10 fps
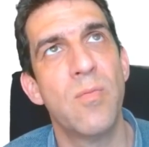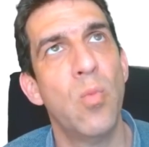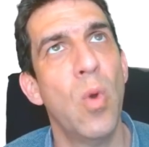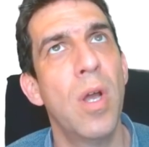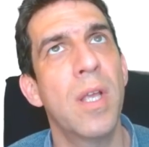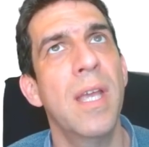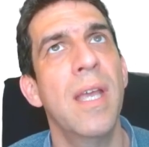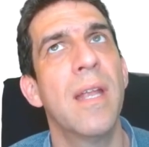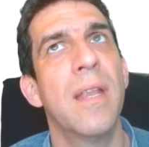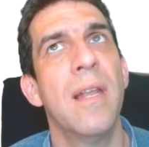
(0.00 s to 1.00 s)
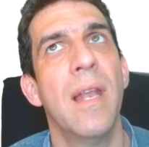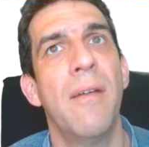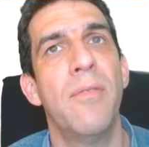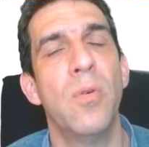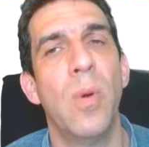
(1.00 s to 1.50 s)
working at the
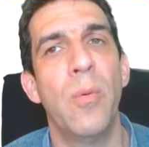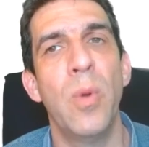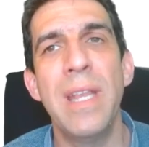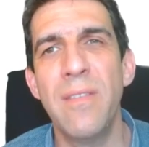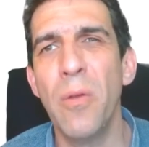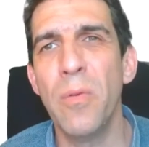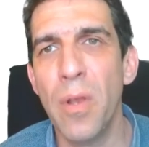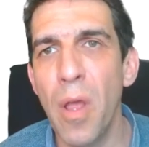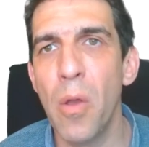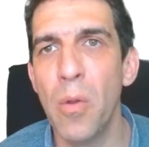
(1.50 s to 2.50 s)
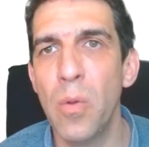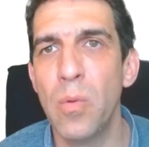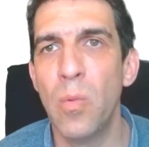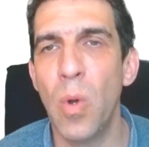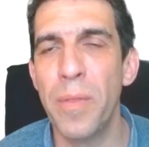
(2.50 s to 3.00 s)
level where we don't know
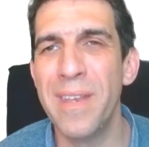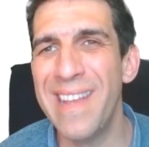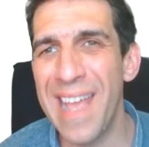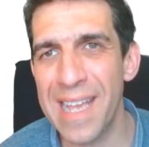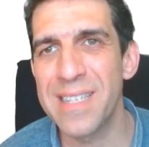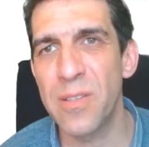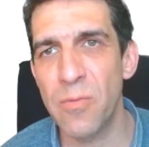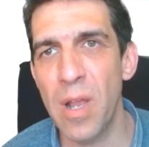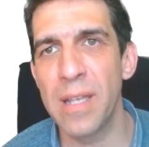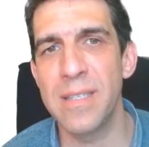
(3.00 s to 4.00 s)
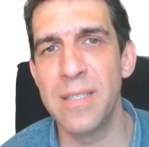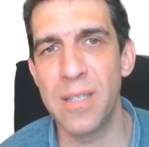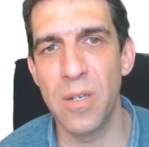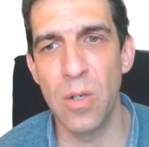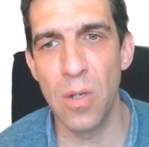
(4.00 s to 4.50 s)
what the next threat is
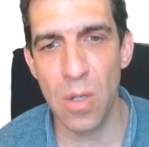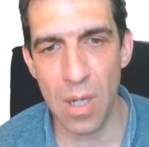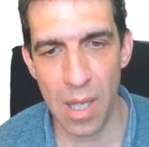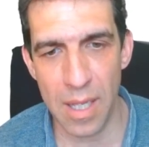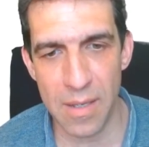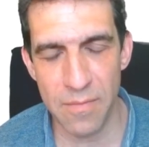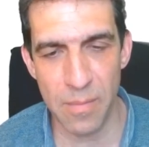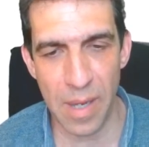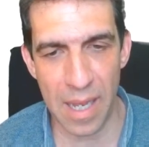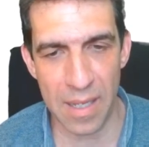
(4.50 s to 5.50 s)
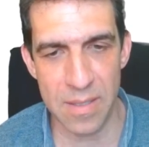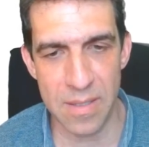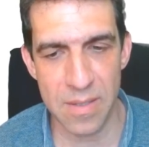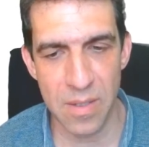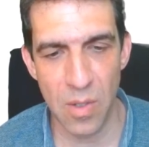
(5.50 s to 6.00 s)
going to look like from
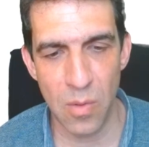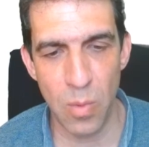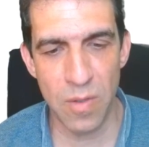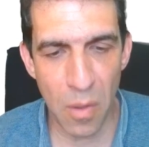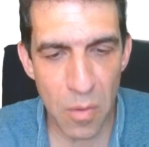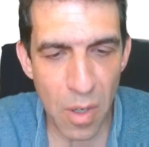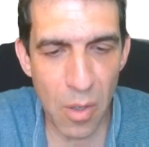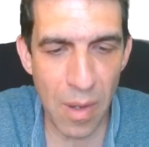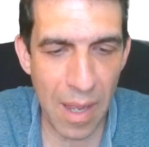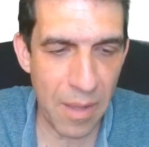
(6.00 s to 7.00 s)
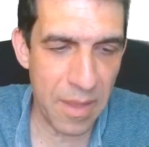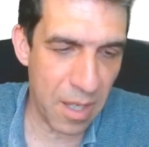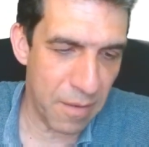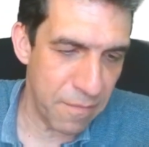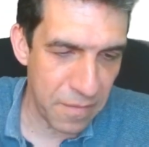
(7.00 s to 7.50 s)
hackers. We don't know how they're
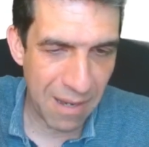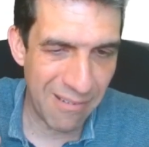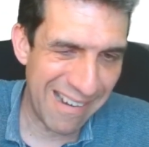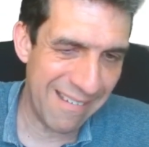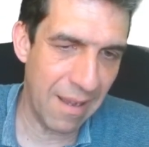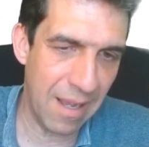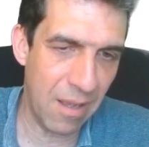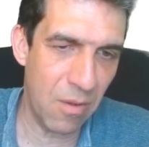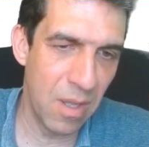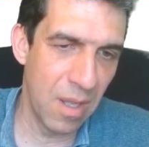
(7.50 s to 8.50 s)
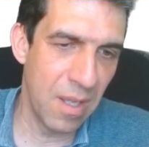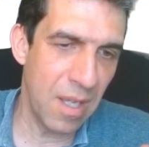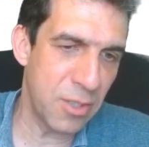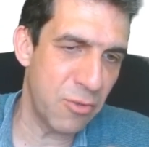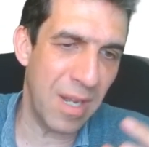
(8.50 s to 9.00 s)
going to figure out how
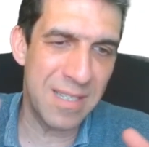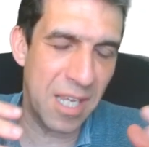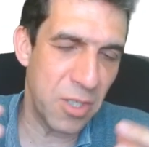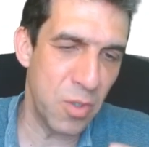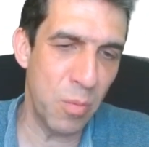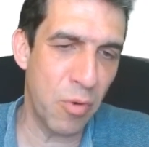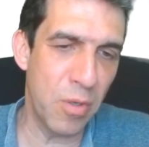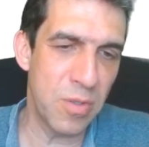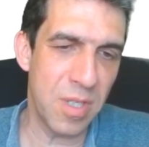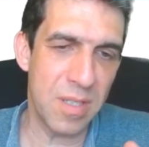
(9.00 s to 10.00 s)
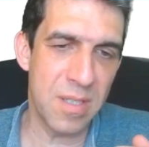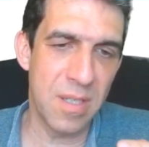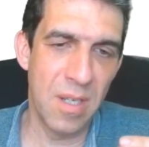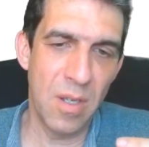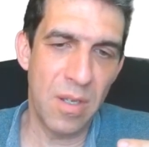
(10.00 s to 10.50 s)
a transactional process
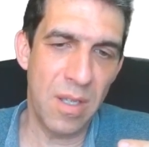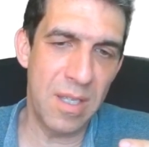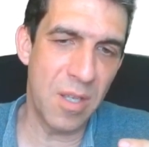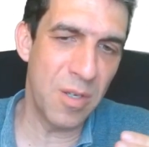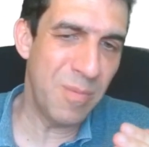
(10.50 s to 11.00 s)
is going to